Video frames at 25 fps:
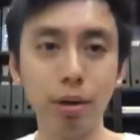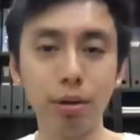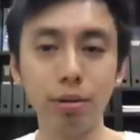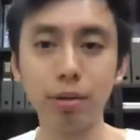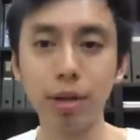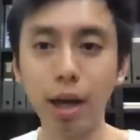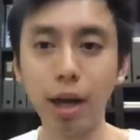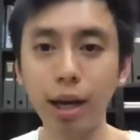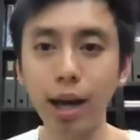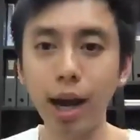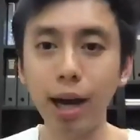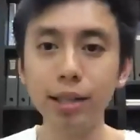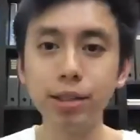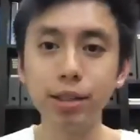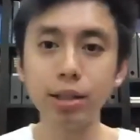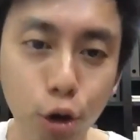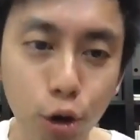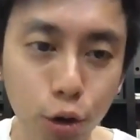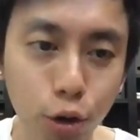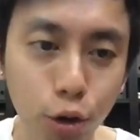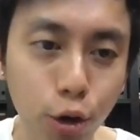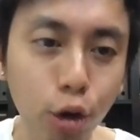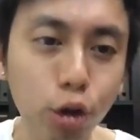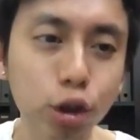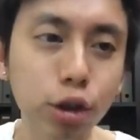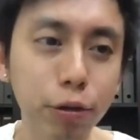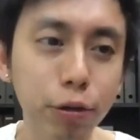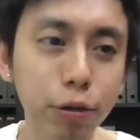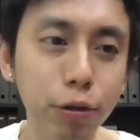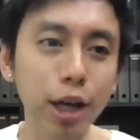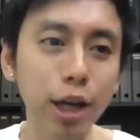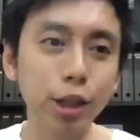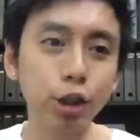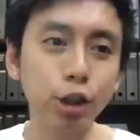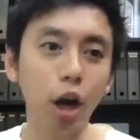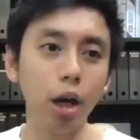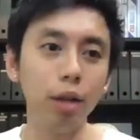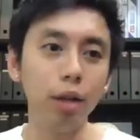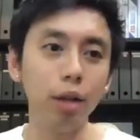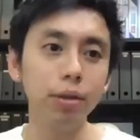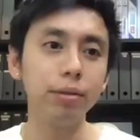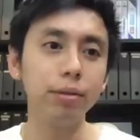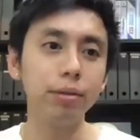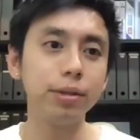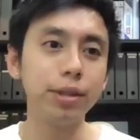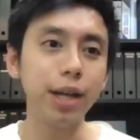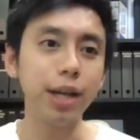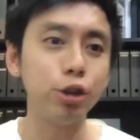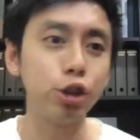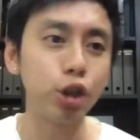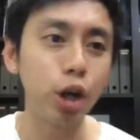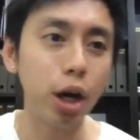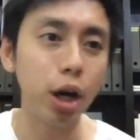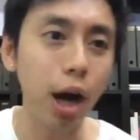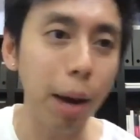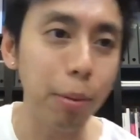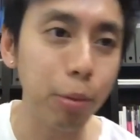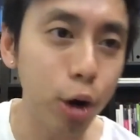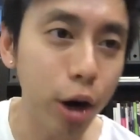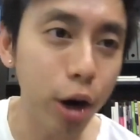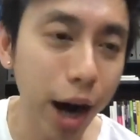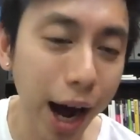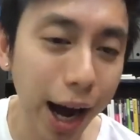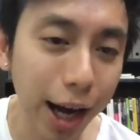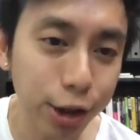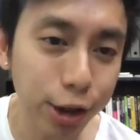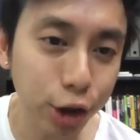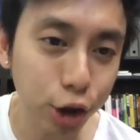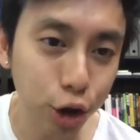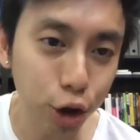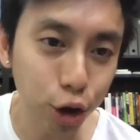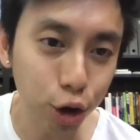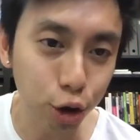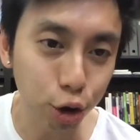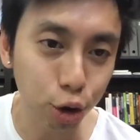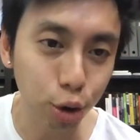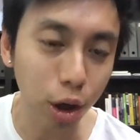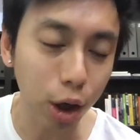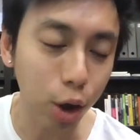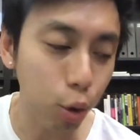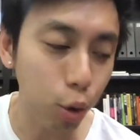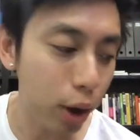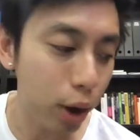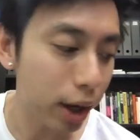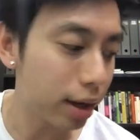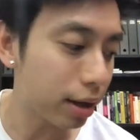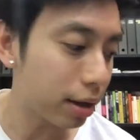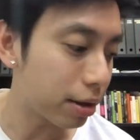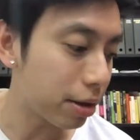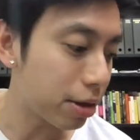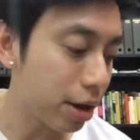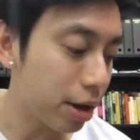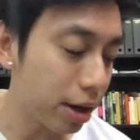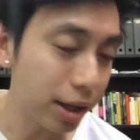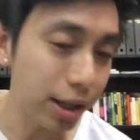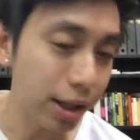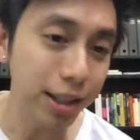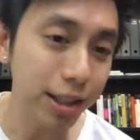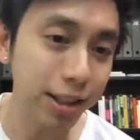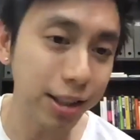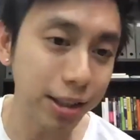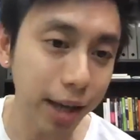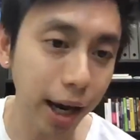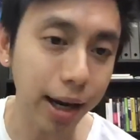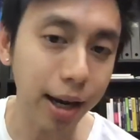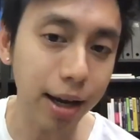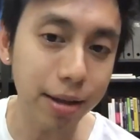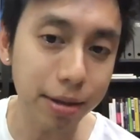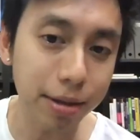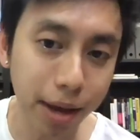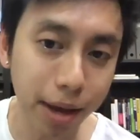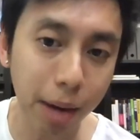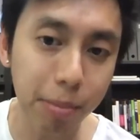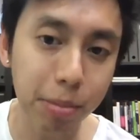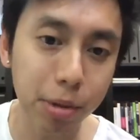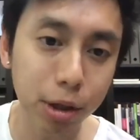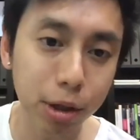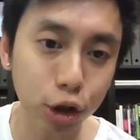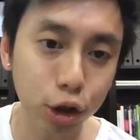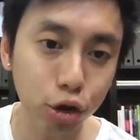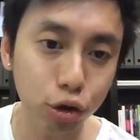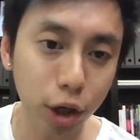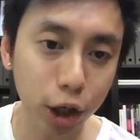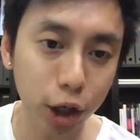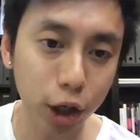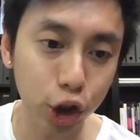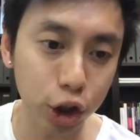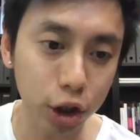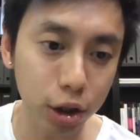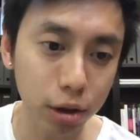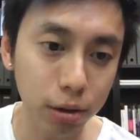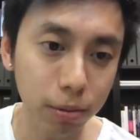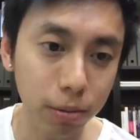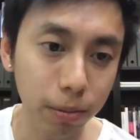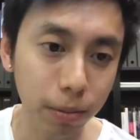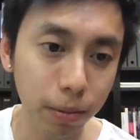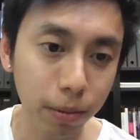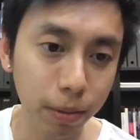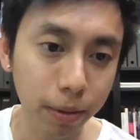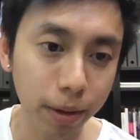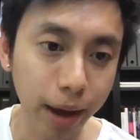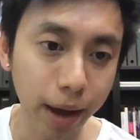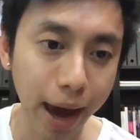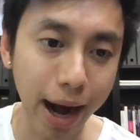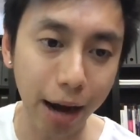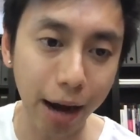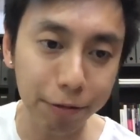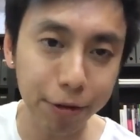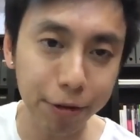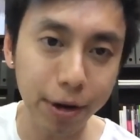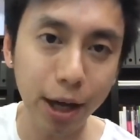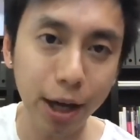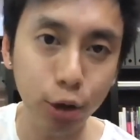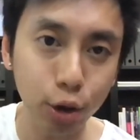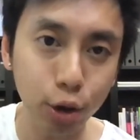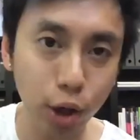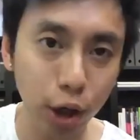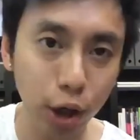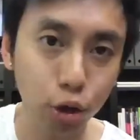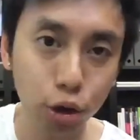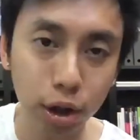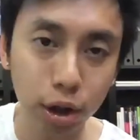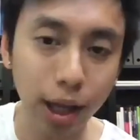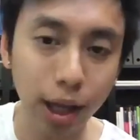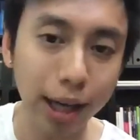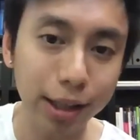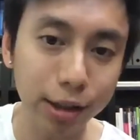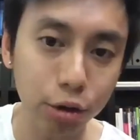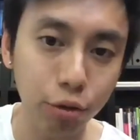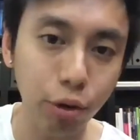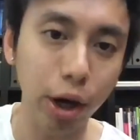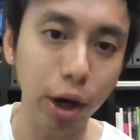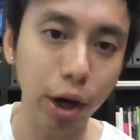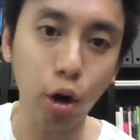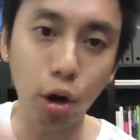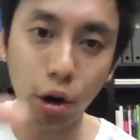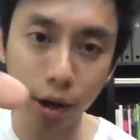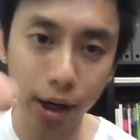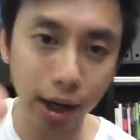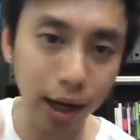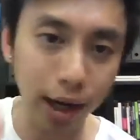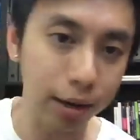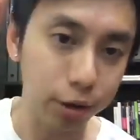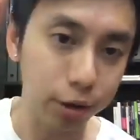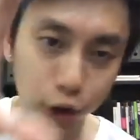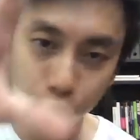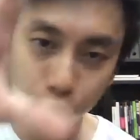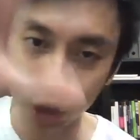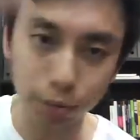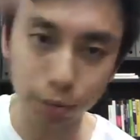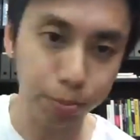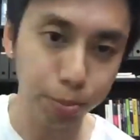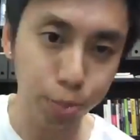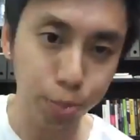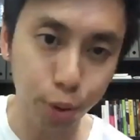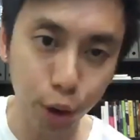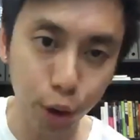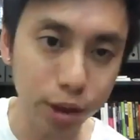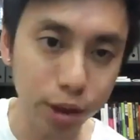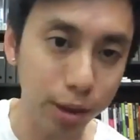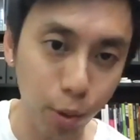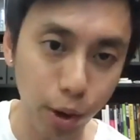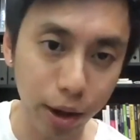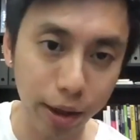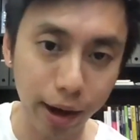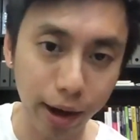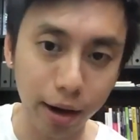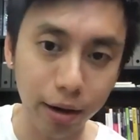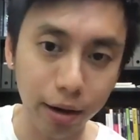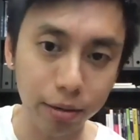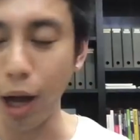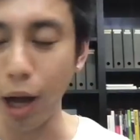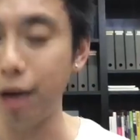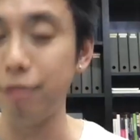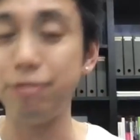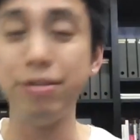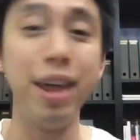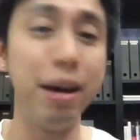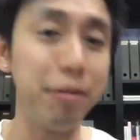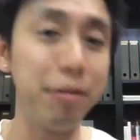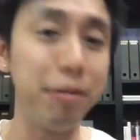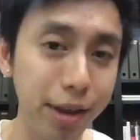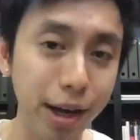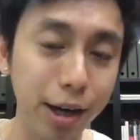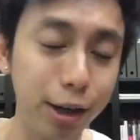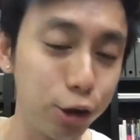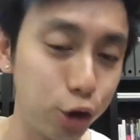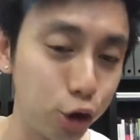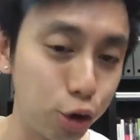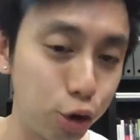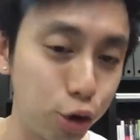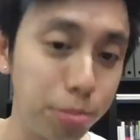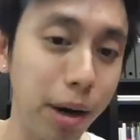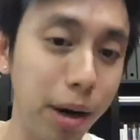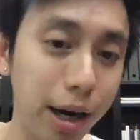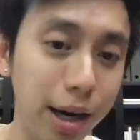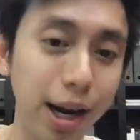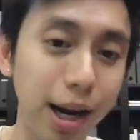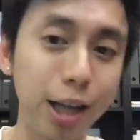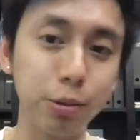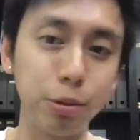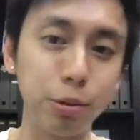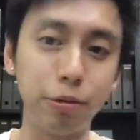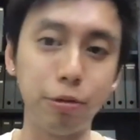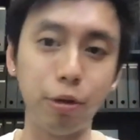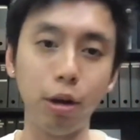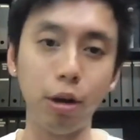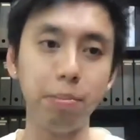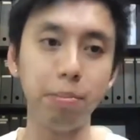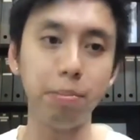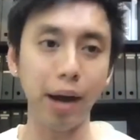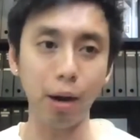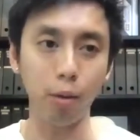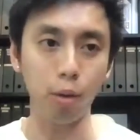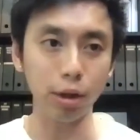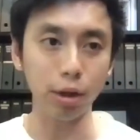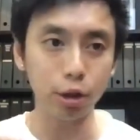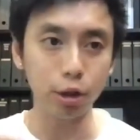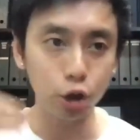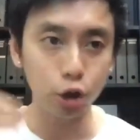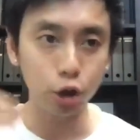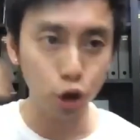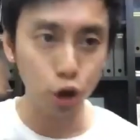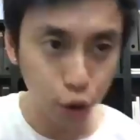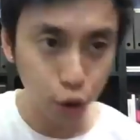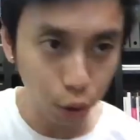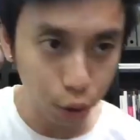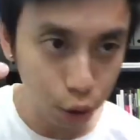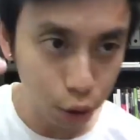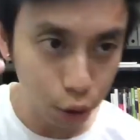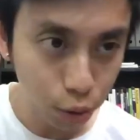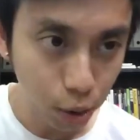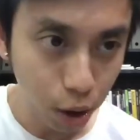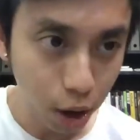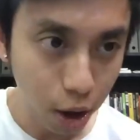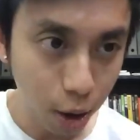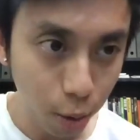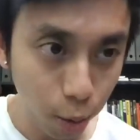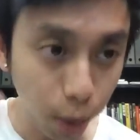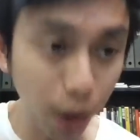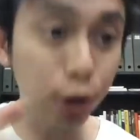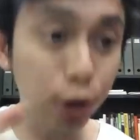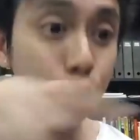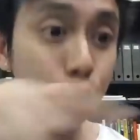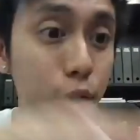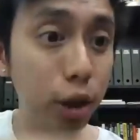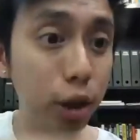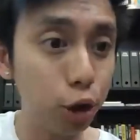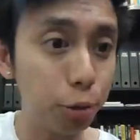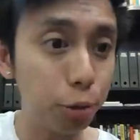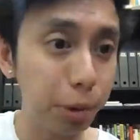Okay, guys, those of you that's on, Sandra, I'm going to ask you to do a quick 30-second demonstration. And after that, you can utilize the recording and just put it somewhere there. I've never done a Zumba class before, but I wanted to show you what you need to be